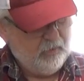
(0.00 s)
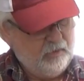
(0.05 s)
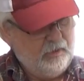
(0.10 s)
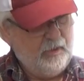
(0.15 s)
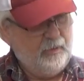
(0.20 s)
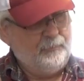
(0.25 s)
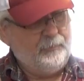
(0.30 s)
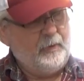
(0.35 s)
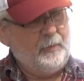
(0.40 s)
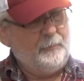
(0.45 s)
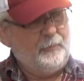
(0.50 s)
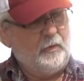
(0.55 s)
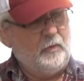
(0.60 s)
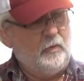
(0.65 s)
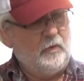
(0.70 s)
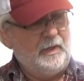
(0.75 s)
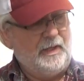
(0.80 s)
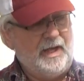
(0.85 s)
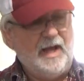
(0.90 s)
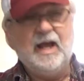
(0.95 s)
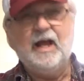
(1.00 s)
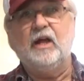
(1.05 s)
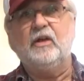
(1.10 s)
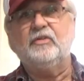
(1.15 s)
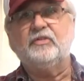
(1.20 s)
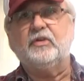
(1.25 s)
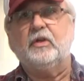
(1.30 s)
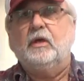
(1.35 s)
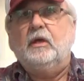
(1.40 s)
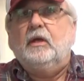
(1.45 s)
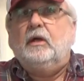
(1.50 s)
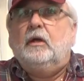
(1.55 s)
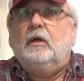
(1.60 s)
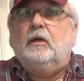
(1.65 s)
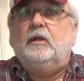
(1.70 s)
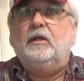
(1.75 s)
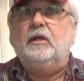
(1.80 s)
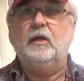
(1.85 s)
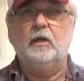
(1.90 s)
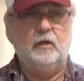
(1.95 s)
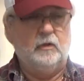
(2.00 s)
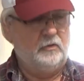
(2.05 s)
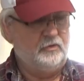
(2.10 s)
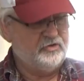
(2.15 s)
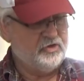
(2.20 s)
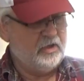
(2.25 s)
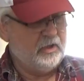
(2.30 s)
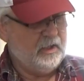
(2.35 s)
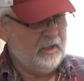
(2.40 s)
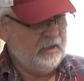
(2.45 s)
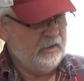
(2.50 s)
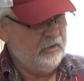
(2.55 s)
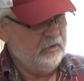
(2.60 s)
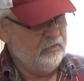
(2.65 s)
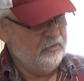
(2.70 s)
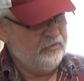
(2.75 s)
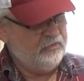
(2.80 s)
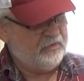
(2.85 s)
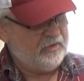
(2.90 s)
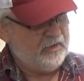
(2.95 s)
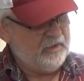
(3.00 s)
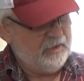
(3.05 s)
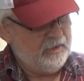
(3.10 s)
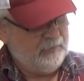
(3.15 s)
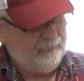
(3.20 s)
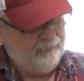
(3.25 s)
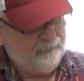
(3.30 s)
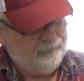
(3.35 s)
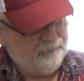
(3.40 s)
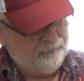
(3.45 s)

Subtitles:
Now people will ask, you know, should I use the